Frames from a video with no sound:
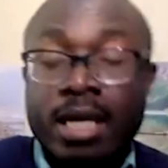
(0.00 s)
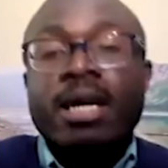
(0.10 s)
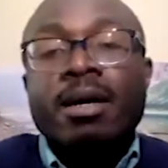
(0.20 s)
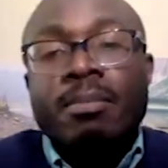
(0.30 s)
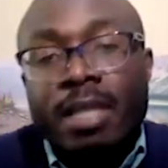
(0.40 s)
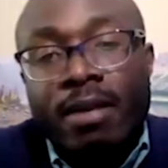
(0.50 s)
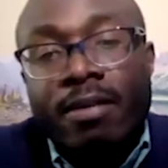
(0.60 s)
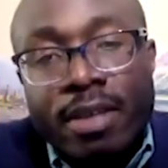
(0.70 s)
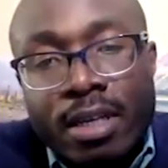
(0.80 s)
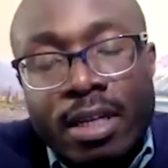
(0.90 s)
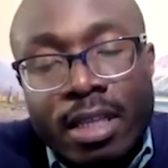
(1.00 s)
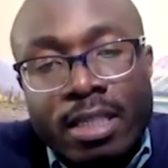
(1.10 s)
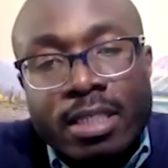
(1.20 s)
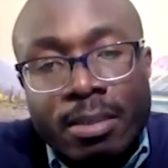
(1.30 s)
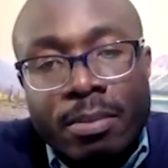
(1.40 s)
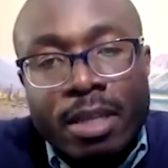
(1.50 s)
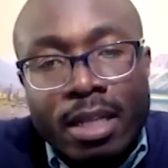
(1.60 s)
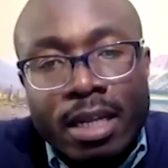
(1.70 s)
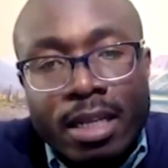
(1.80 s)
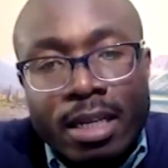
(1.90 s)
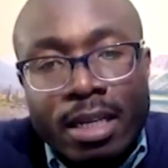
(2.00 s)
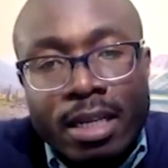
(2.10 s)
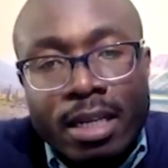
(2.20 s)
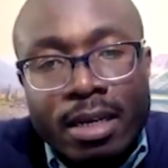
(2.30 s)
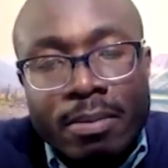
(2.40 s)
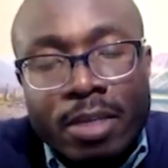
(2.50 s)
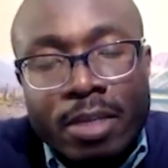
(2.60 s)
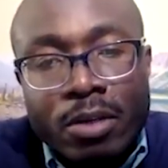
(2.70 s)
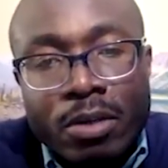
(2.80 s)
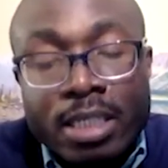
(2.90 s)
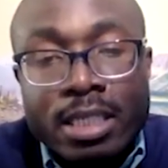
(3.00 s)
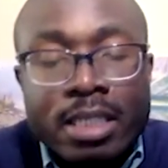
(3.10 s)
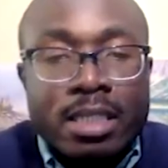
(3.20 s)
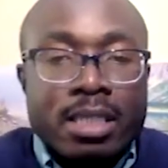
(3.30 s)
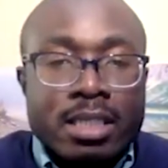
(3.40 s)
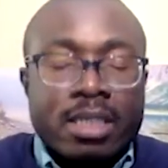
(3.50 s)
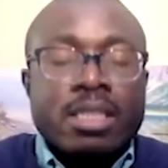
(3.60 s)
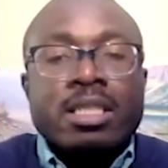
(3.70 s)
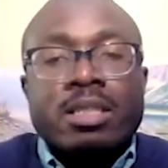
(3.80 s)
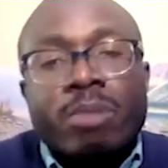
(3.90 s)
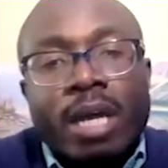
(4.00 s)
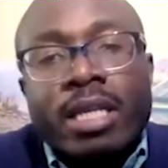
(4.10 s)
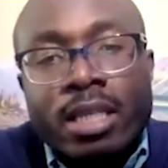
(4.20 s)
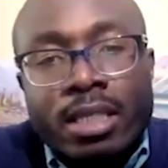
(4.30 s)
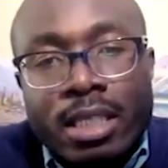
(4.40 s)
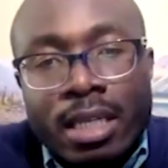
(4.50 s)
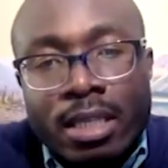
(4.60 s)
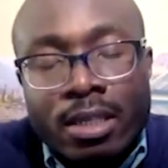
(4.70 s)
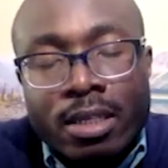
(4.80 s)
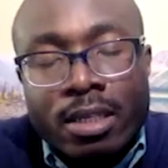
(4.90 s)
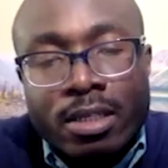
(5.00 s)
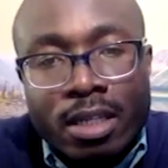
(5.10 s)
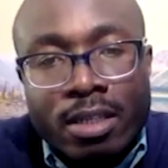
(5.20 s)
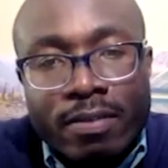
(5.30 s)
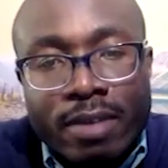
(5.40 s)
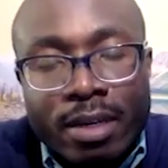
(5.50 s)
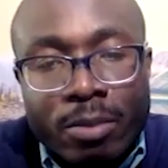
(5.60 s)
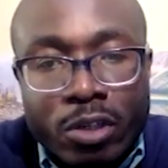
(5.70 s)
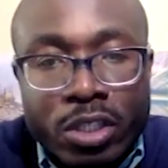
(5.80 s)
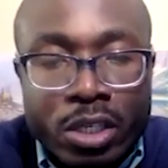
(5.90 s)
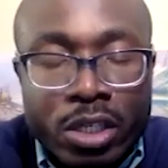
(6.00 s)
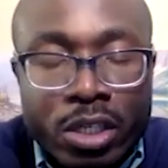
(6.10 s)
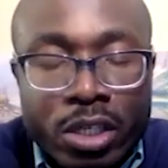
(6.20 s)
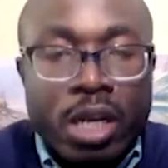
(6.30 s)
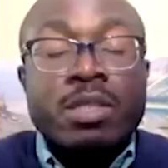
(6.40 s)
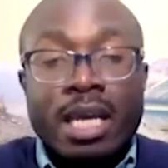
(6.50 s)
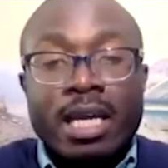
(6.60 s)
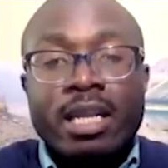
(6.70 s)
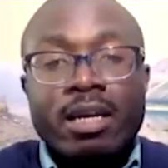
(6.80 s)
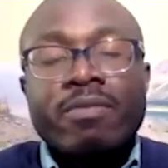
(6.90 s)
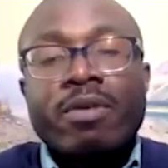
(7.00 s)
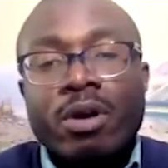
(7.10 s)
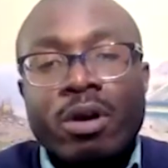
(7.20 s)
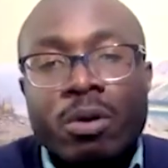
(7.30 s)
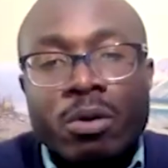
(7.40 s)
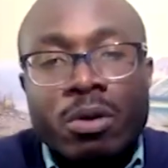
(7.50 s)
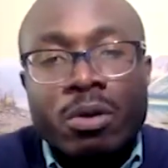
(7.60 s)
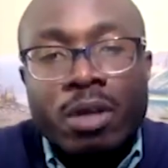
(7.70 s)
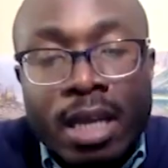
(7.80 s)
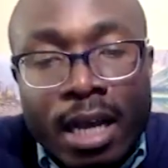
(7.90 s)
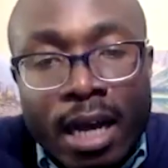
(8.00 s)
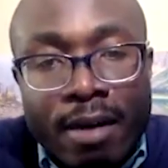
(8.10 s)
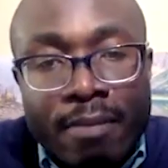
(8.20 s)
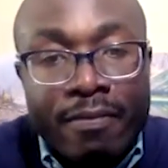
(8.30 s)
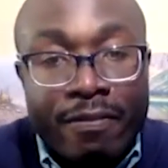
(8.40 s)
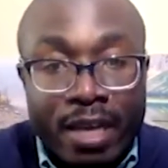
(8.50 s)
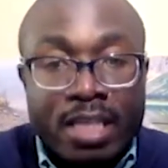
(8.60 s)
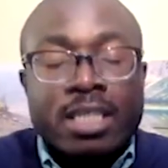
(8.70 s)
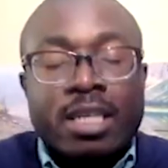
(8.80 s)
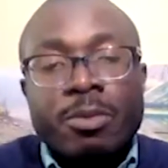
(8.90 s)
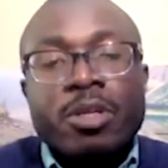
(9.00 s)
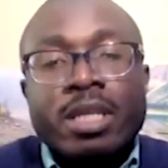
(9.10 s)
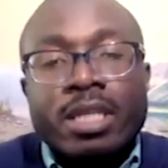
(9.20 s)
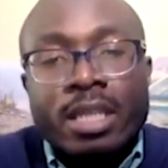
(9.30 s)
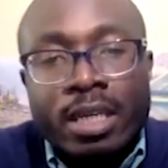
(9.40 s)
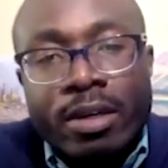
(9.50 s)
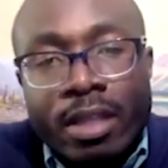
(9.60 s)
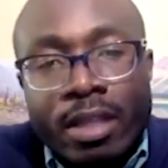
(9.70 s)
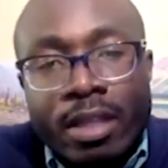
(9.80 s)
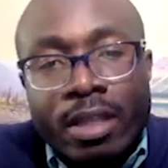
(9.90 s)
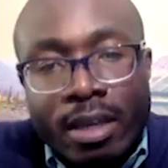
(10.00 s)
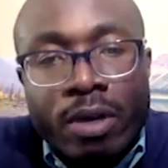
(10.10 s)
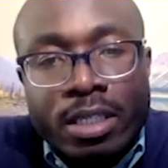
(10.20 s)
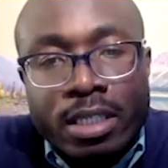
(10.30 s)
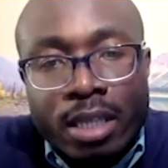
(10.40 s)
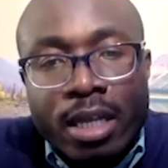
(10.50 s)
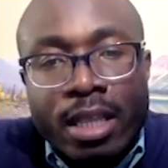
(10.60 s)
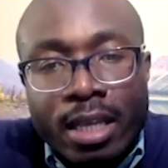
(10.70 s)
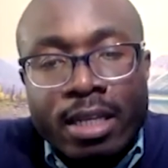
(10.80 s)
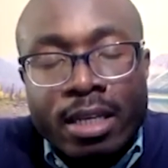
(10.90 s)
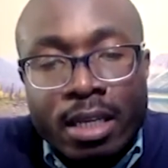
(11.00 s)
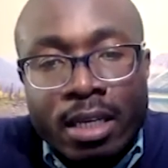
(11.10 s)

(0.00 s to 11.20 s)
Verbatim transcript: um, definitely that's something that um, you know is, is is is practiced, and there's a lot of um, research outside of our own um, FES community here that focuses on that.